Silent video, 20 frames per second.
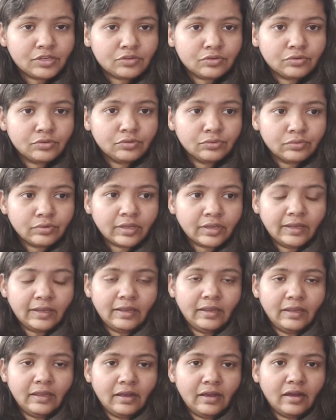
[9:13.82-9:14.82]
to
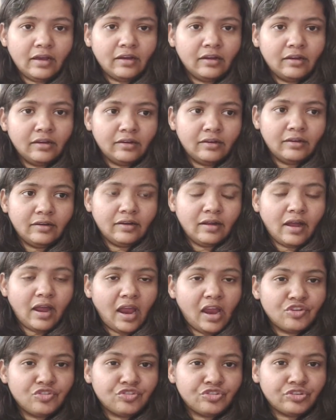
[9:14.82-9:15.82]
UK,
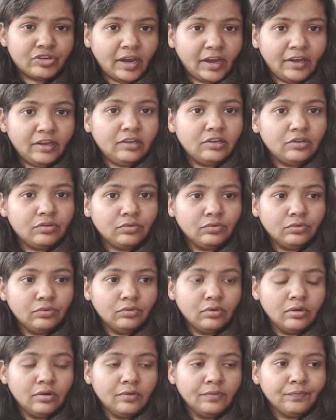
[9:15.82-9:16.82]
I tried
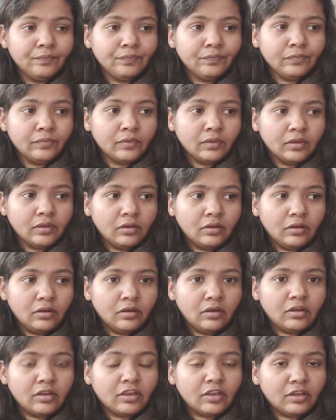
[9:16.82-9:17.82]
to
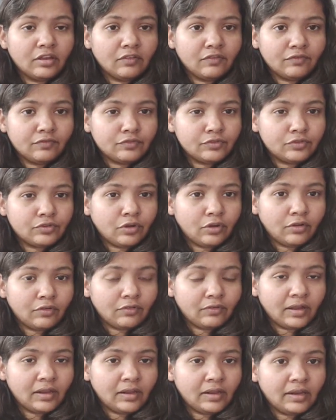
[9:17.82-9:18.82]

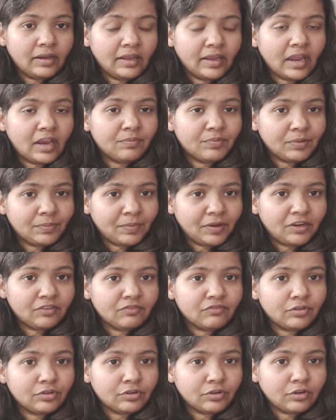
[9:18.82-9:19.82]
I prepared
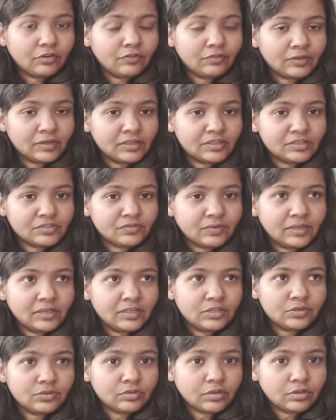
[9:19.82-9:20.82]
for TOEFL as well in
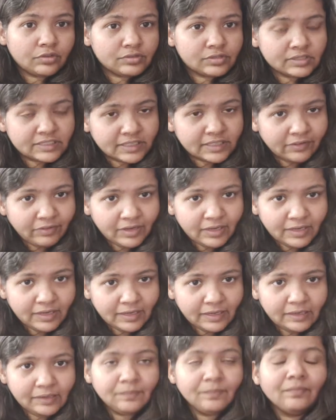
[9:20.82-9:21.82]

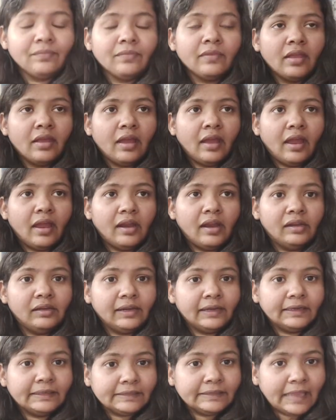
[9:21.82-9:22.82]
2017, and
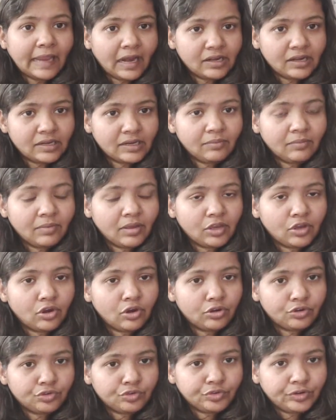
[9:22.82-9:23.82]
at that time I
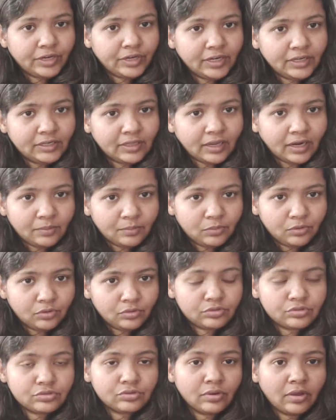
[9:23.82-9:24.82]
got to read that book,
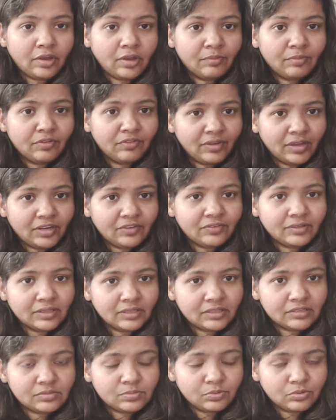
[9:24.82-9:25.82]
so I'm aware with
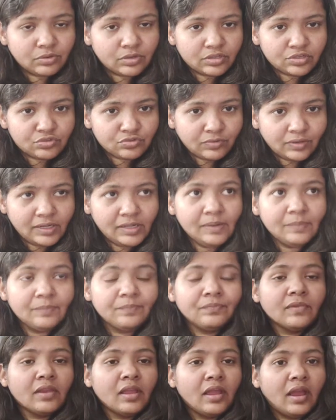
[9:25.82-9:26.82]
this book as well,
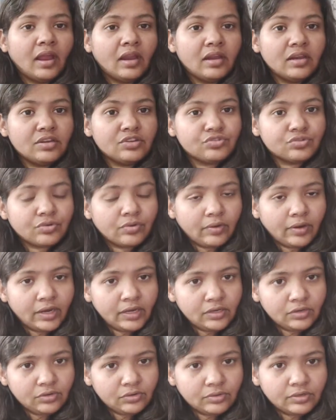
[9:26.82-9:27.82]
and it's
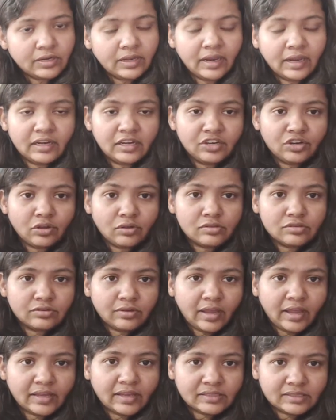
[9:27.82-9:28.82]
quite good, and it also
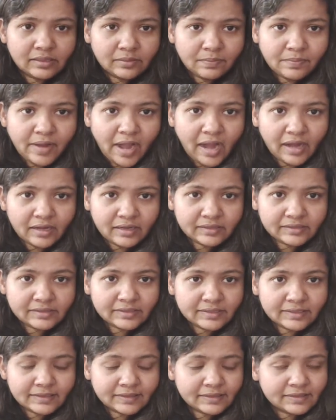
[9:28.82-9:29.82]
has the practice
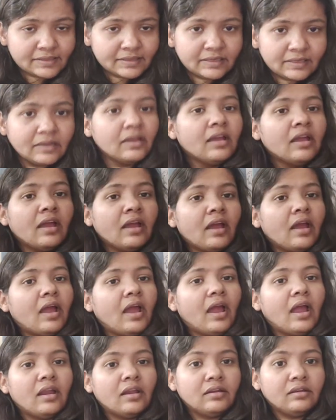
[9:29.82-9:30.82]
test,
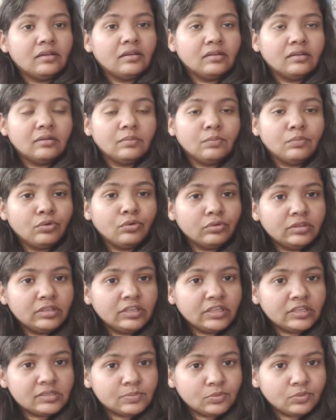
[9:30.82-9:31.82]
and both
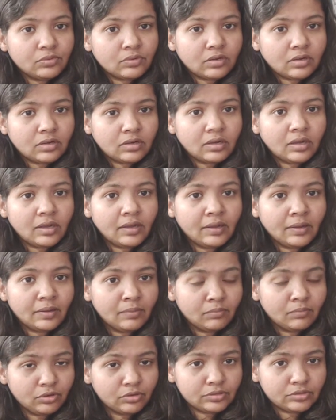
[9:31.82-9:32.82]
these
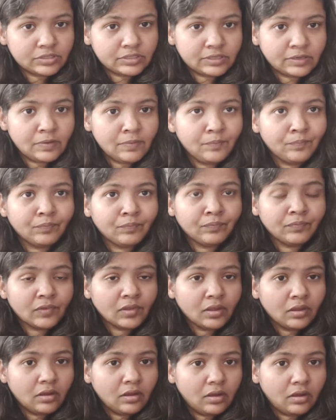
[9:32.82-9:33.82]
books
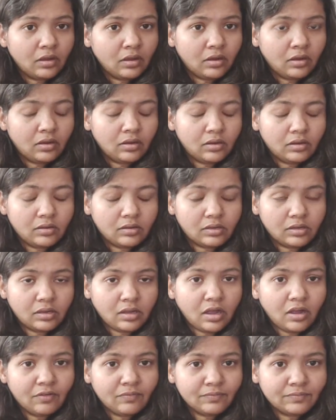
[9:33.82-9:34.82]

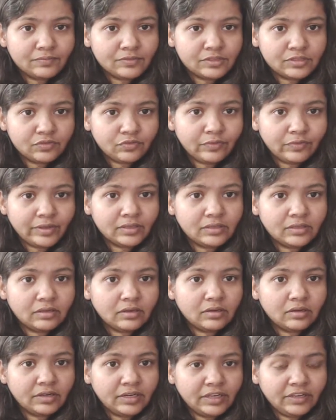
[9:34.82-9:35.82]
comes with
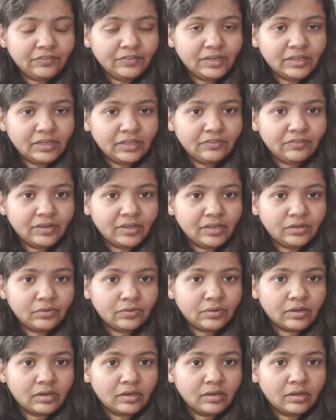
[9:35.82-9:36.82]
a DVD where you
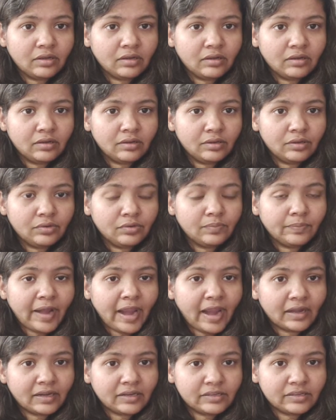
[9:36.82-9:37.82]
can
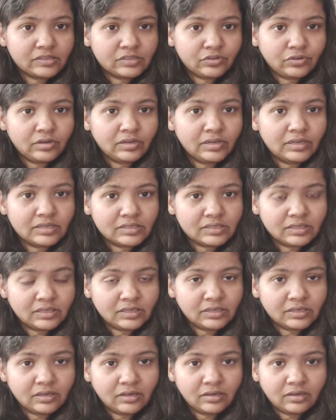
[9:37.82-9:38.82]
practice your
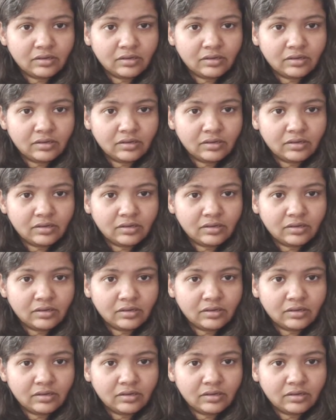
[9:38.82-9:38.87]
listening